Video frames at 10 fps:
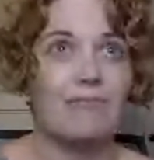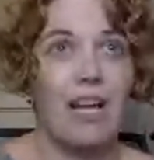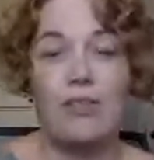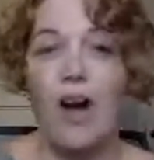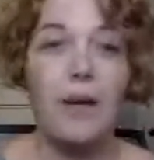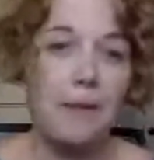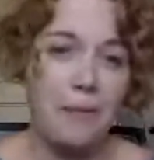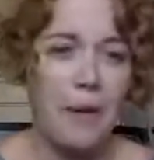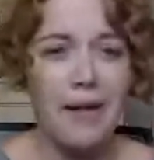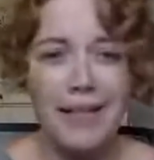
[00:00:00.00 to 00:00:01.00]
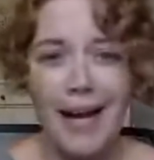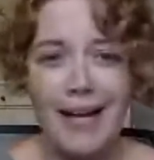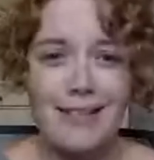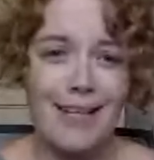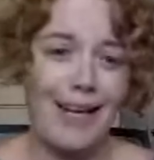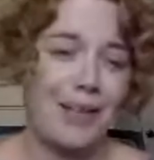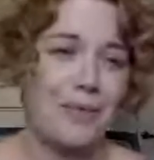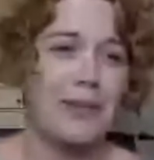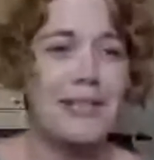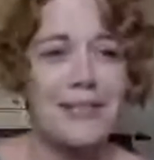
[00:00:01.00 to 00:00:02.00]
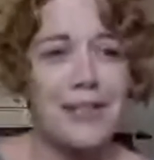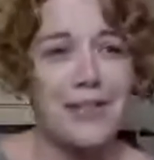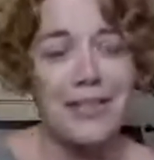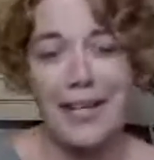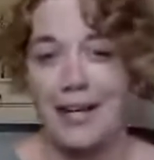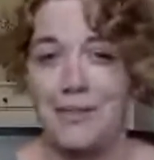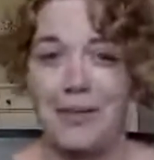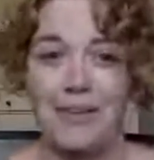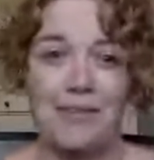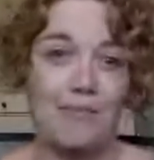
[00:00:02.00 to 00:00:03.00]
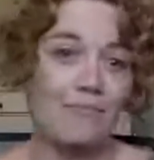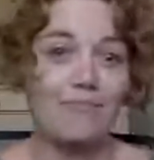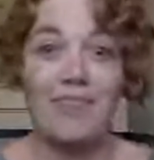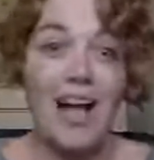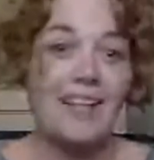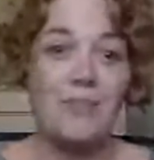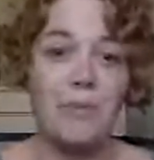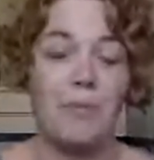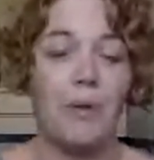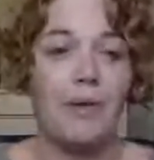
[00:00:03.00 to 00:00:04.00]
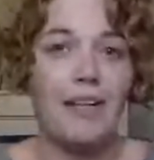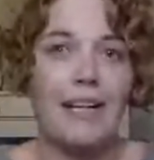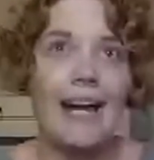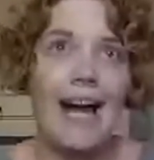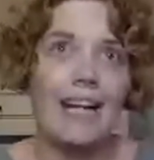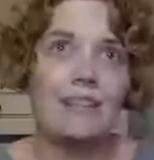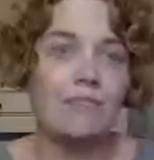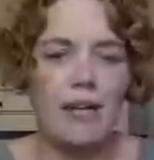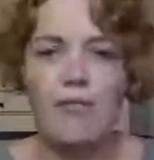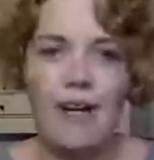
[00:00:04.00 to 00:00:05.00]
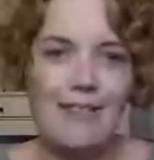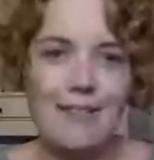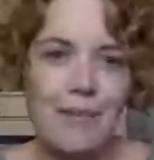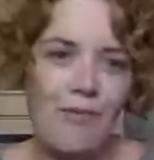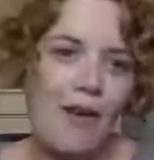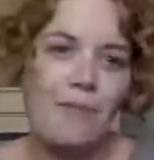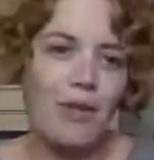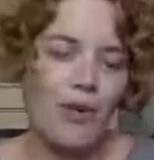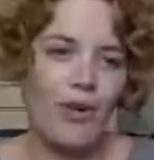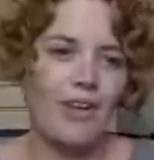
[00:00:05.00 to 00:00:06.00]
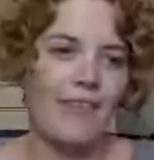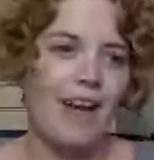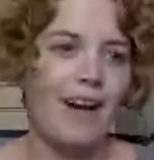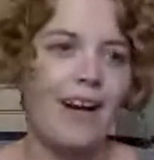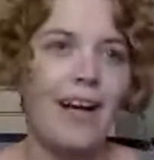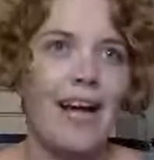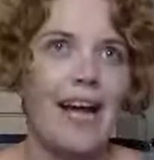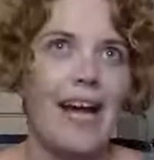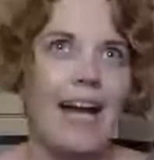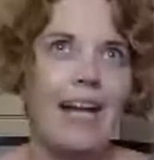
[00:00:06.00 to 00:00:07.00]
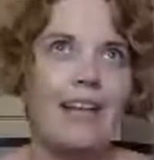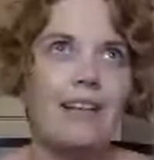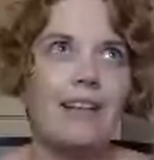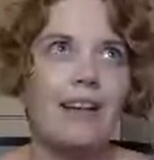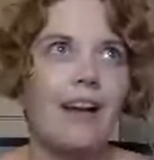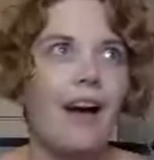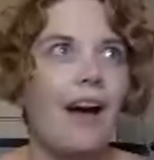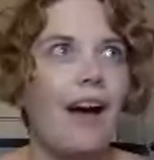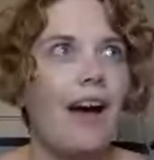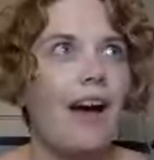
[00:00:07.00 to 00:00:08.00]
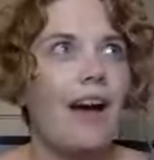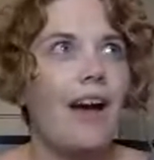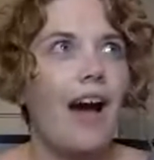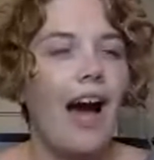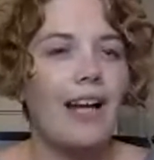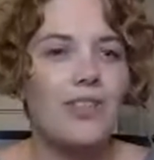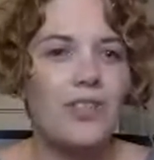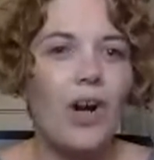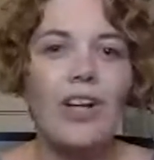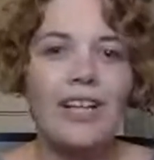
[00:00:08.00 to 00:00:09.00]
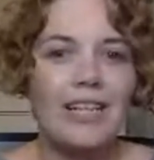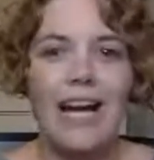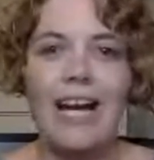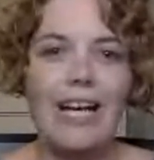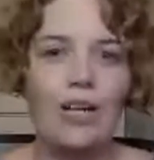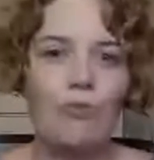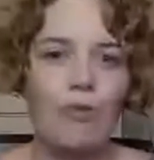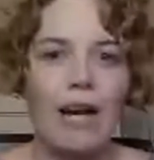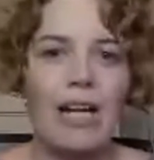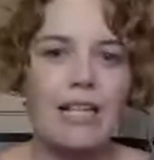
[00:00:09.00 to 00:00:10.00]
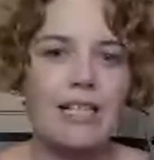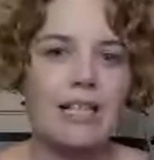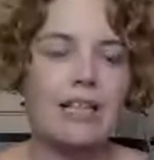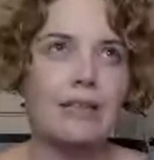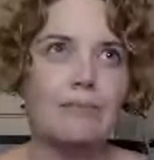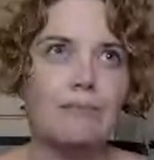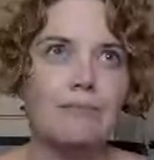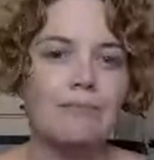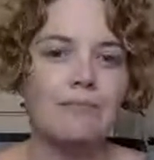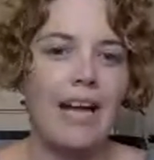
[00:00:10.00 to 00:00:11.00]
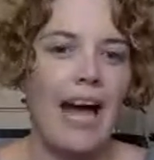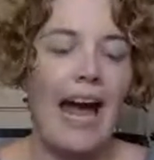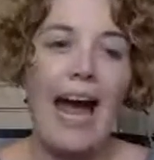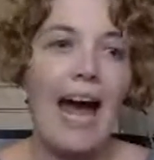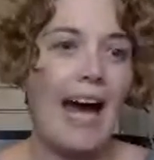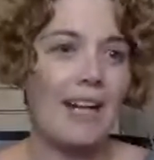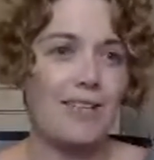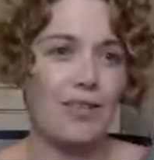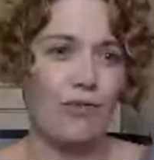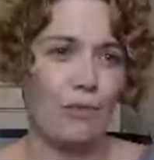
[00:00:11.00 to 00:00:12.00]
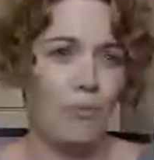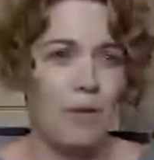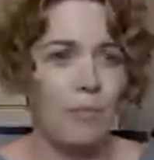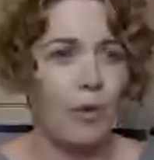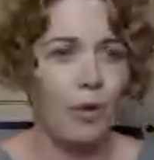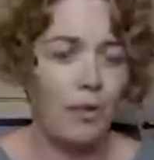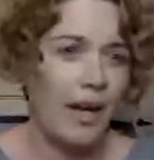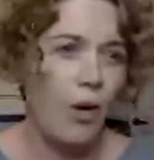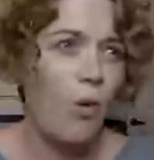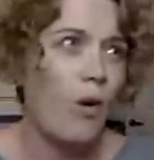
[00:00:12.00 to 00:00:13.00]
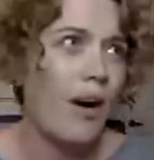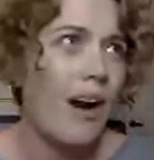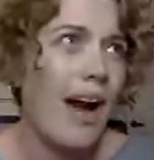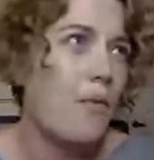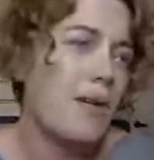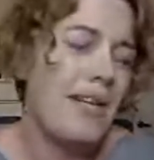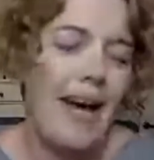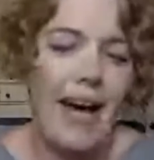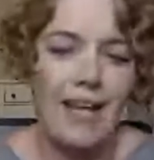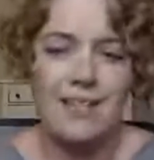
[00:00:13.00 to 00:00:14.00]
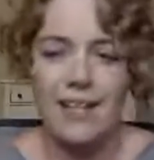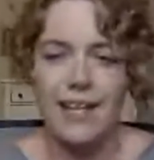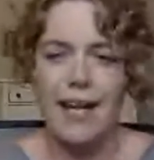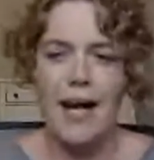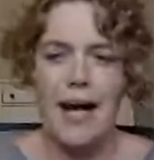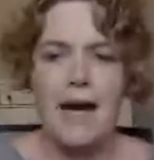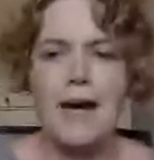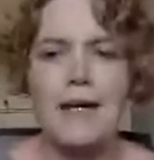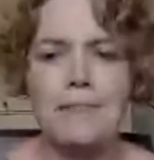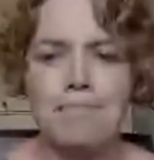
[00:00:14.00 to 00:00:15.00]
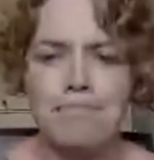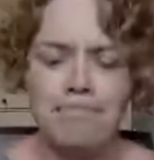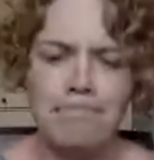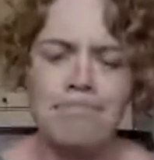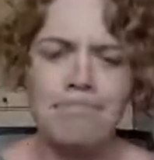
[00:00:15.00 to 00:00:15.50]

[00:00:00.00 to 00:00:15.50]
talk about the podcast, connect with listeners, connect with lots of people. And my friends and my family are all in there. And I started getting random ads from people, or I would get random